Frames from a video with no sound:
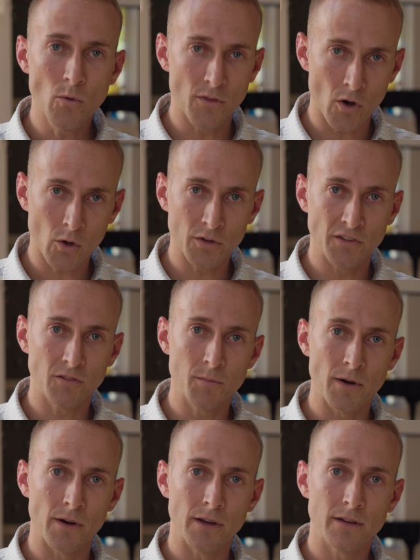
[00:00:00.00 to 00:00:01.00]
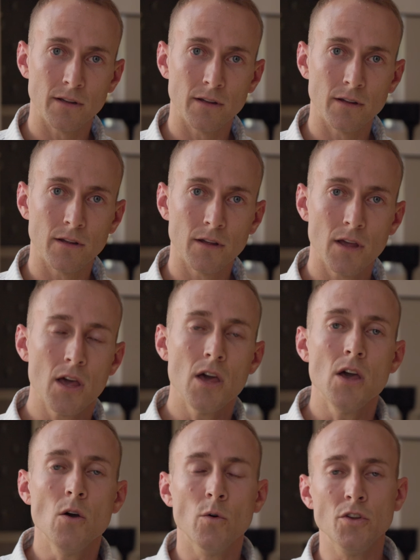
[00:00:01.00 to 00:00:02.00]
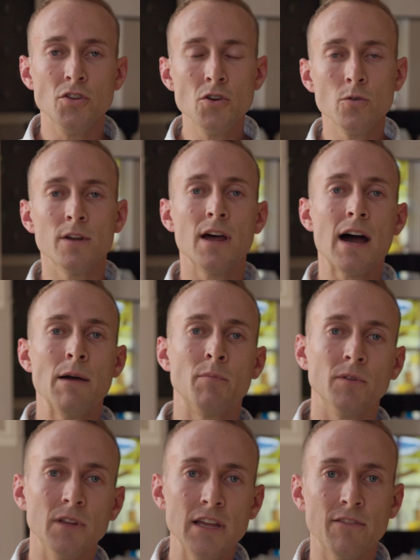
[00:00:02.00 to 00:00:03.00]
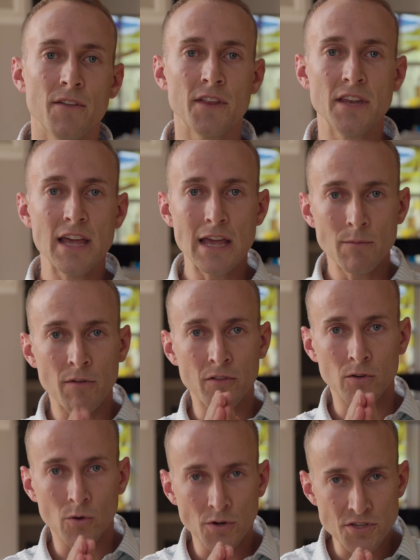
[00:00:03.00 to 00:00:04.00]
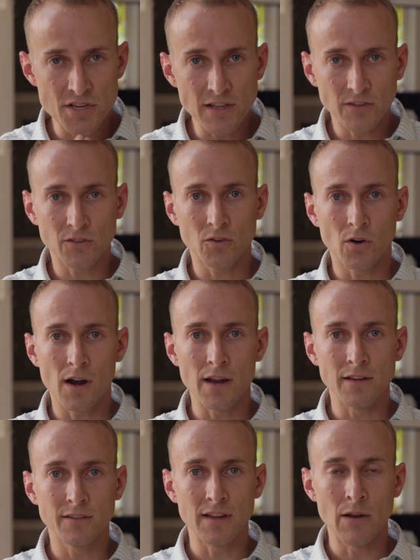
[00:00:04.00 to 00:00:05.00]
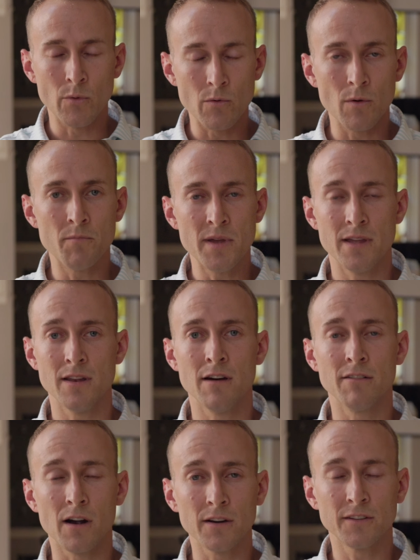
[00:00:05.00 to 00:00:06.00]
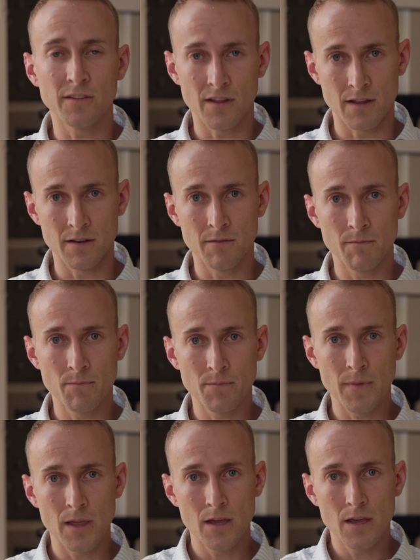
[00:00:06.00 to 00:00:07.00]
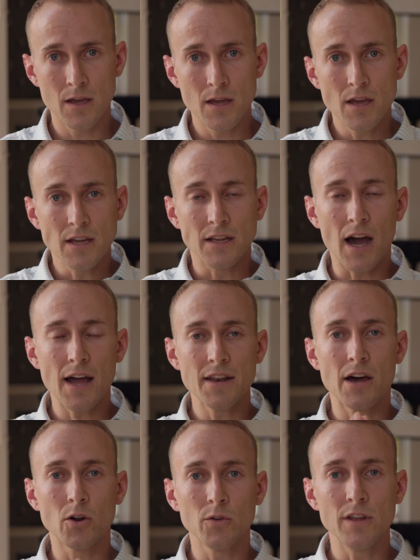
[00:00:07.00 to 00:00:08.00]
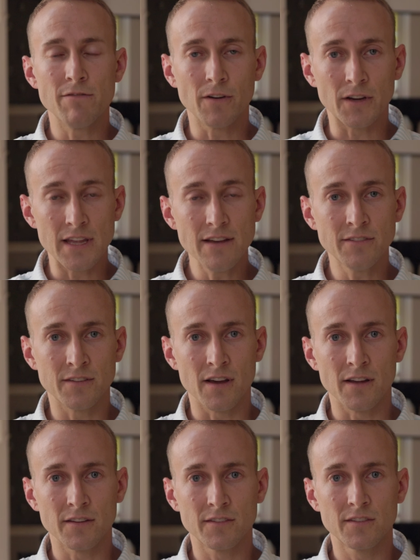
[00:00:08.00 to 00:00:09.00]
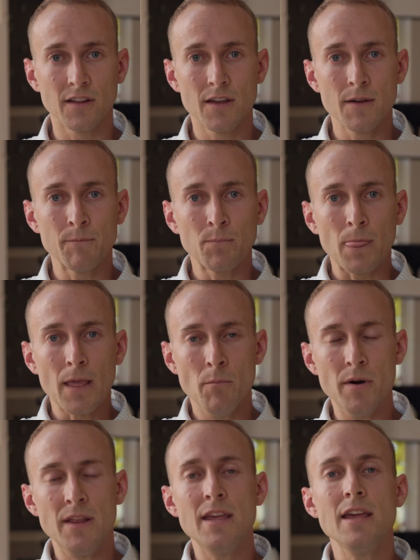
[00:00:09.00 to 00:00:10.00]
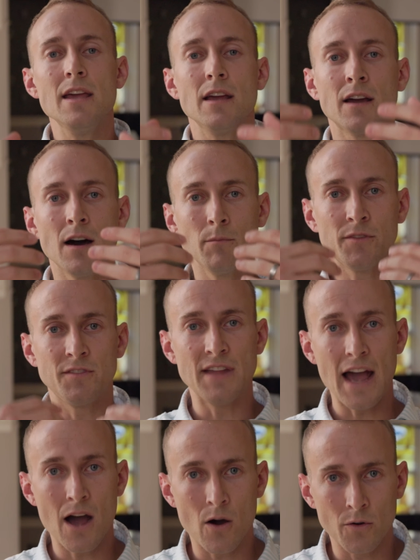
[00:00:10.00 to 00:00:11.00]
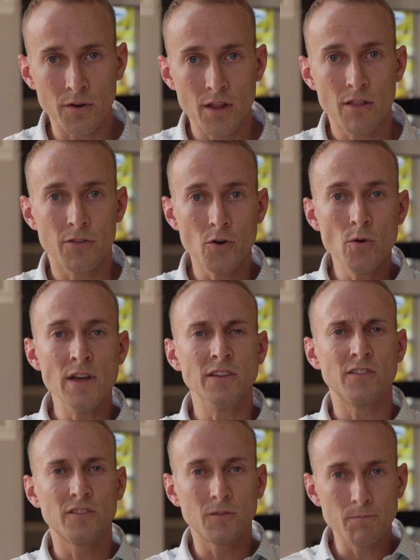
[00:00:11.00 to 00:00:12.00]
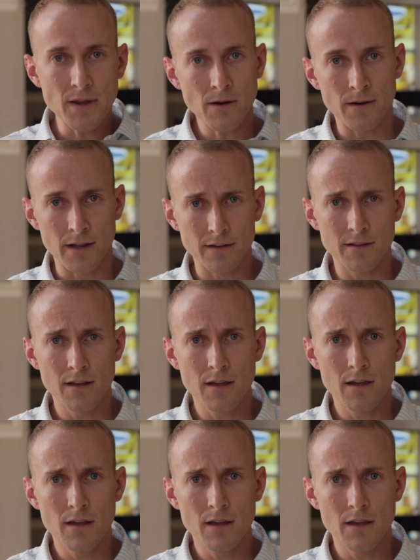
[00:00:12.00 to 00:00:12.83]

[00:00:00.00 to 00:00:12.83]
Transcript: with the Holy Spirit. When you and I believe on the name of the Lord Jesus Christ and we repent of our sin, God not only forgives us, but He comes down through His Spirit